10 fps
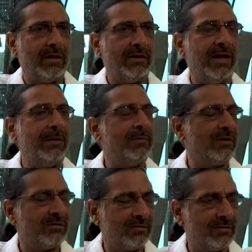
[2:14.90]
it helped
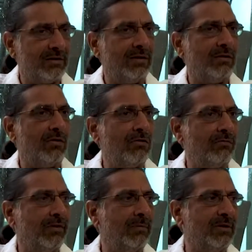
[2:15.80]
us in a
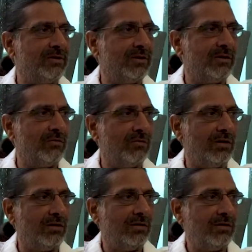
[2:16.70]
long way basically
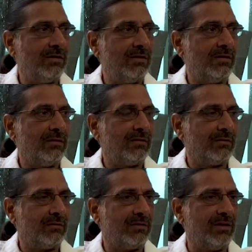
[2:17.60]
going
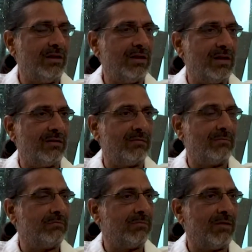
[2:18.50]
green, and
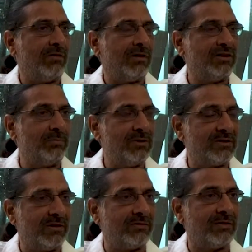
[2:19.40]
our
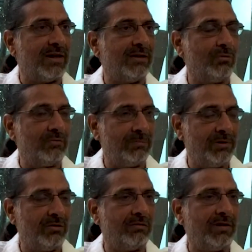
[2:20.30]
customers have started over the
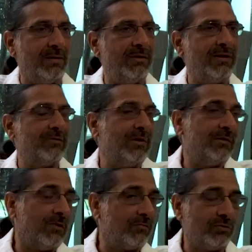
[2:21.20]
period of time. It has
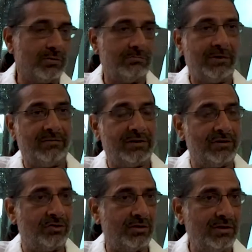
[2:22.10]
been, of course, a
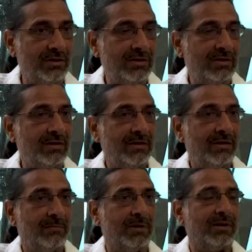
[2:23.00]
difficult journey,
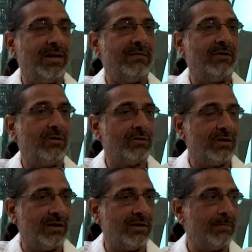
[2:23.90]
but they have now
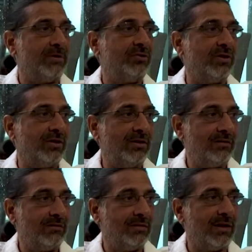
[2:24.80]
started
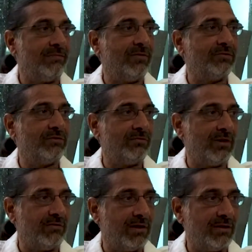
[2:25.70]
appreciating the efforts which
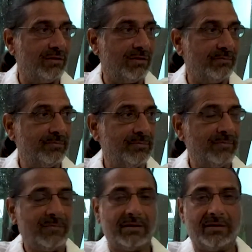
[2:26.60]
we have done
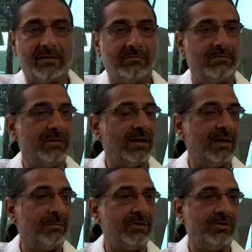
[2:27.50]
here. They
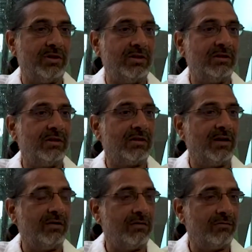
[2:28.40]
are appreciating the
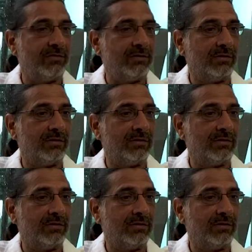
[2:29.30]
kind of